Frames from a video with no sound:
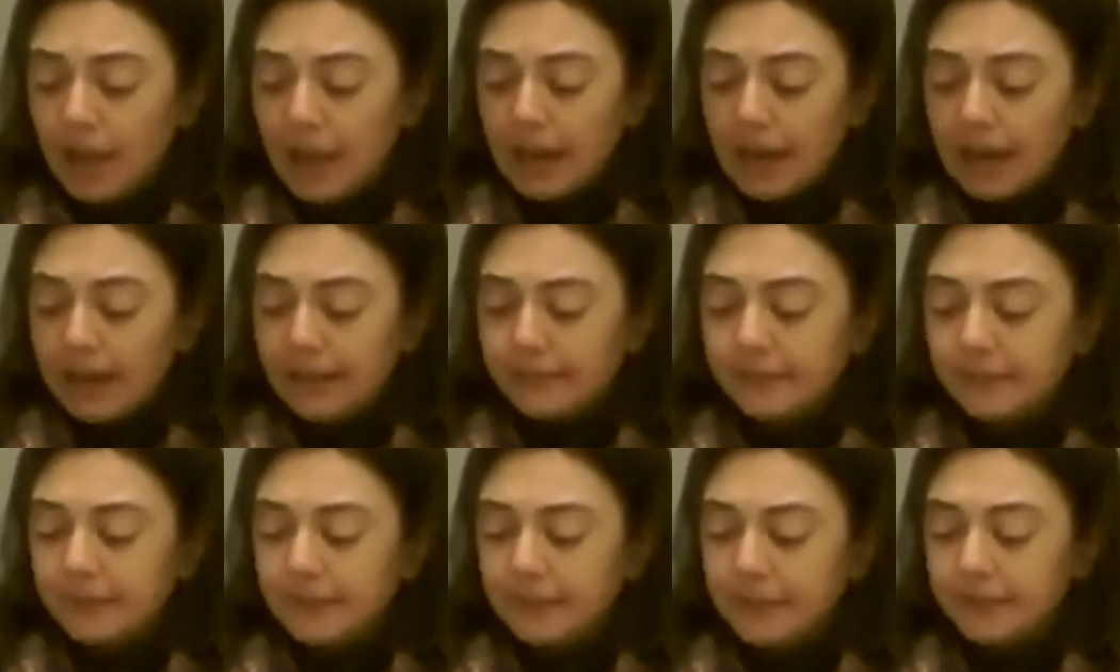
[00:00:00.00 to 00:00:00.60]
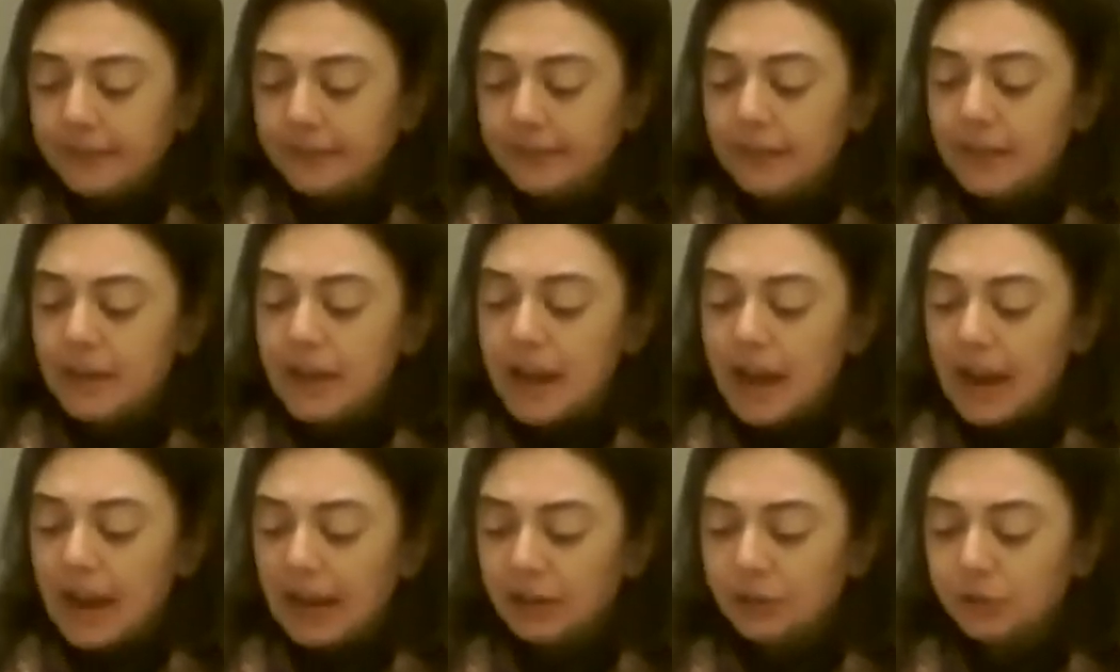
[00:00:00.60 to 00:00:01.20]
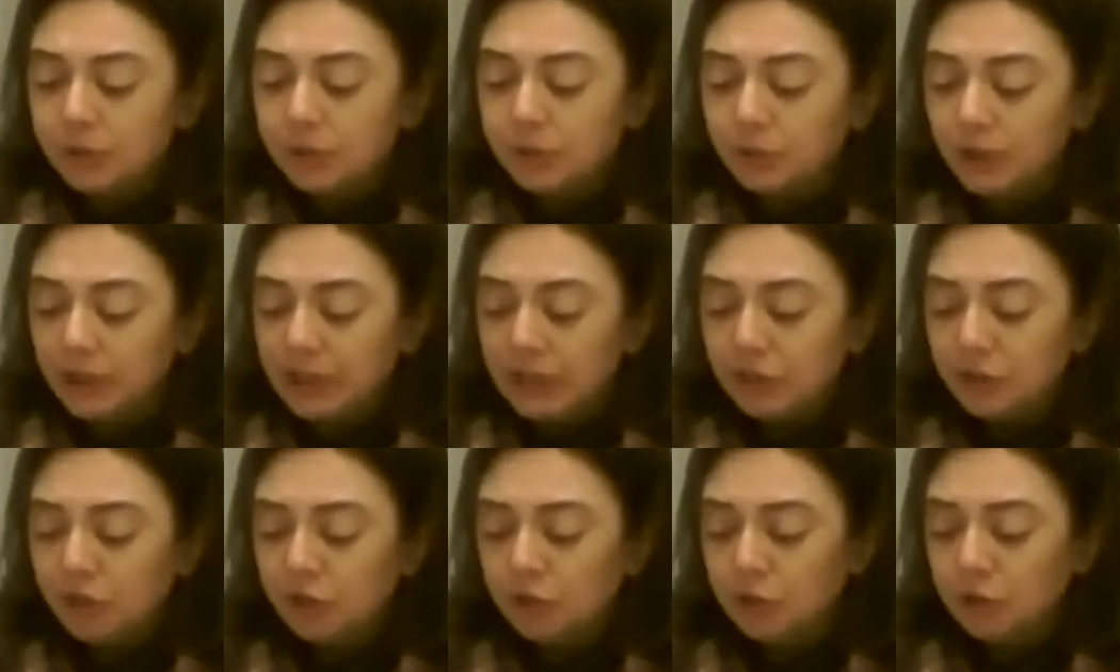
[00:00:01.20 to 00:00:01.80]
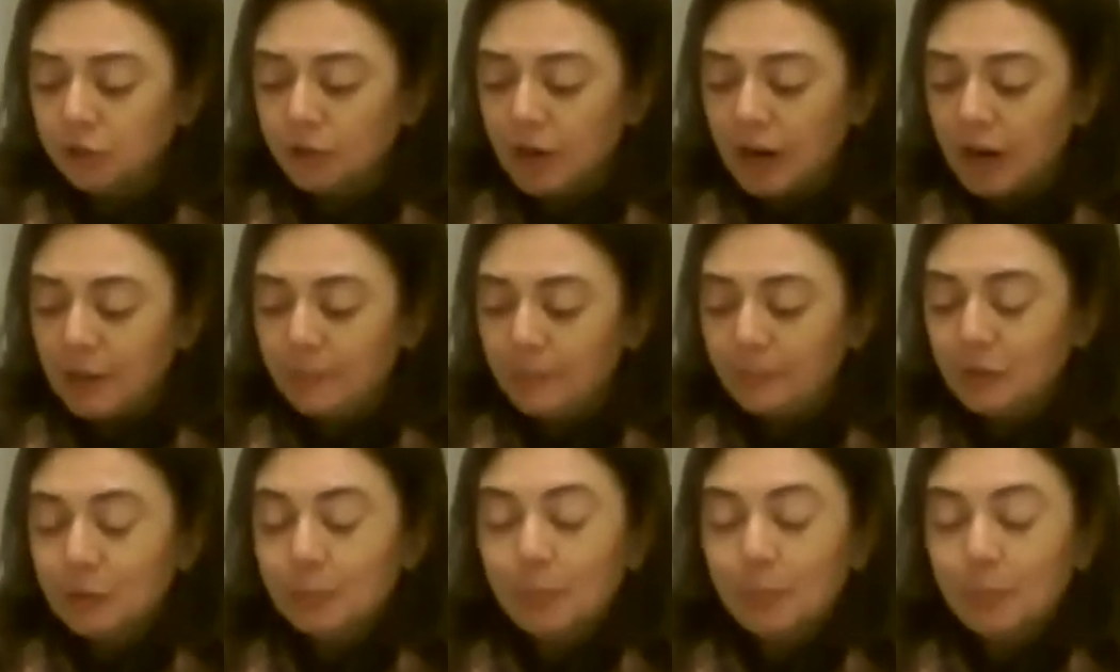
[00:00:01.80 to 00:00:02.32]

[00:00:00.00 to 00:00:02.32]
It's this naturally striped